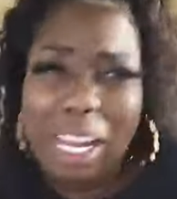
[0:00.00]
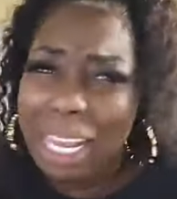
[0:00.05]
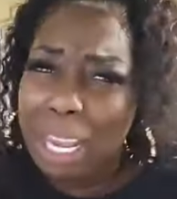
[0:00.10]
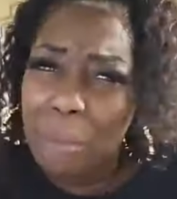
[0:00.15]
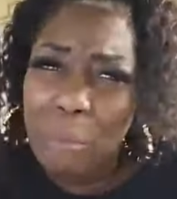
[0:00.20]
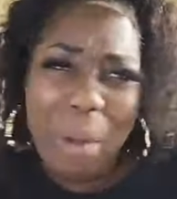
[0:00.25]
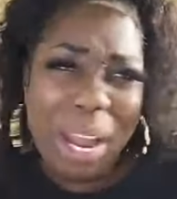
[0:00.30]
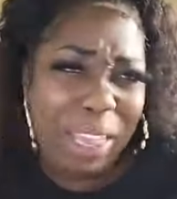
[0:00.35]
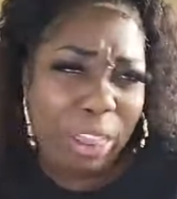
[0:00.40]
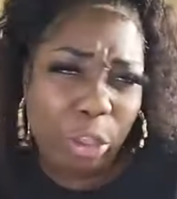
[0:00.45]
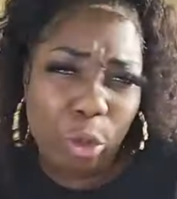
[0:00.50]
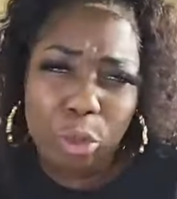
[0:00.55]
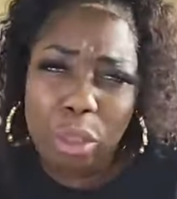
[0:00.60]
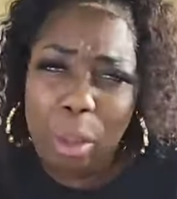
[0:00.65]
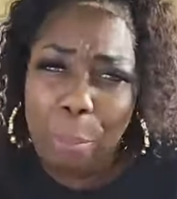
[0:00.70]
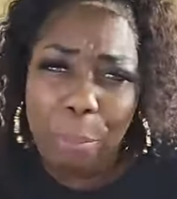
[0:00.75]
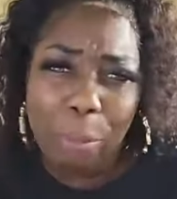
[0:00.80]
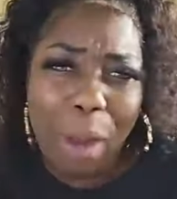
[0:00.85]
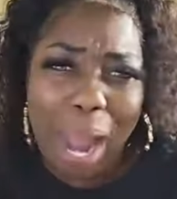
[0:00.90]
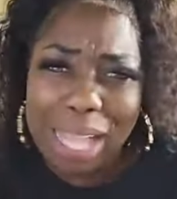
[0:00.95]
he went through the
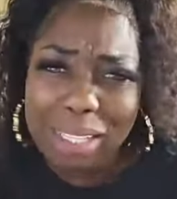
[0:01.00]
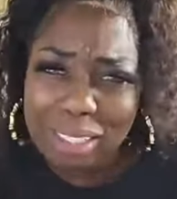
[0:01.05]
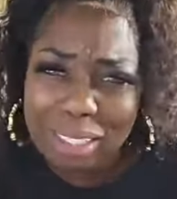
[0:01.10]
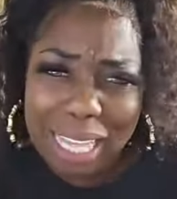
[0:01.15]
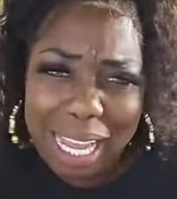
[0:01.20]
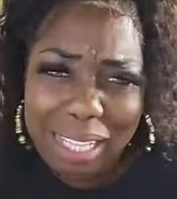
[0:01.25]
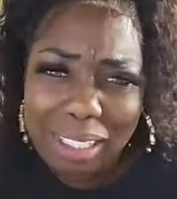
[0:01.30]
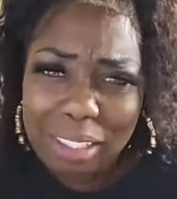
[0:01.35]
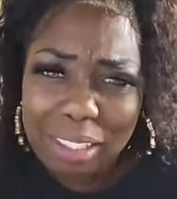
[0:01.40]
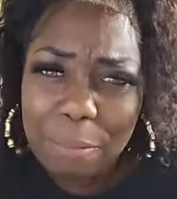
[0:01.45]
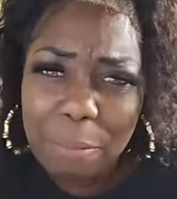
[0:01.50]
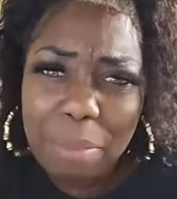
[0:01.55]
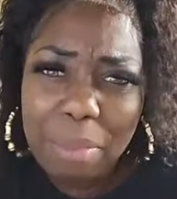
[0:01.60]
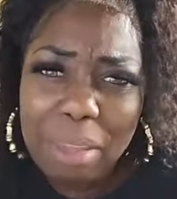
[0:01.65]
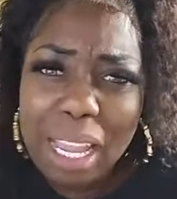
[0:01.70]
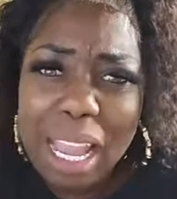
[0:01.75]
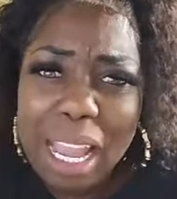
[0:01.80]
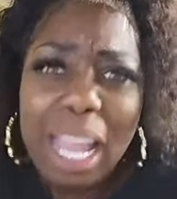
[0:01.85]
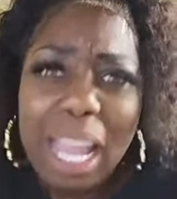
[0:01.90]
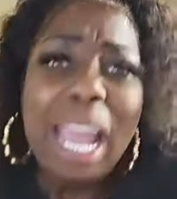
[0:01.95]
process.
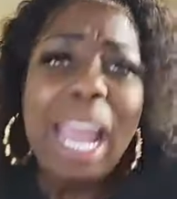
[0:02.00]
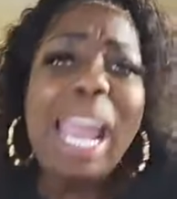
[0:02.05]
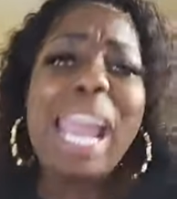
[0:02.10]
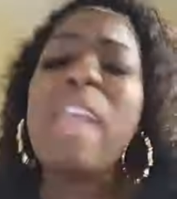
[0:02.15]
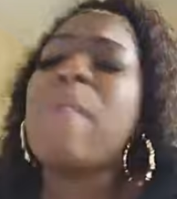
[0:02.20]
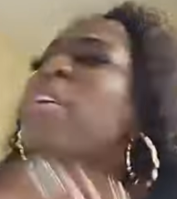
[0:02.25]
He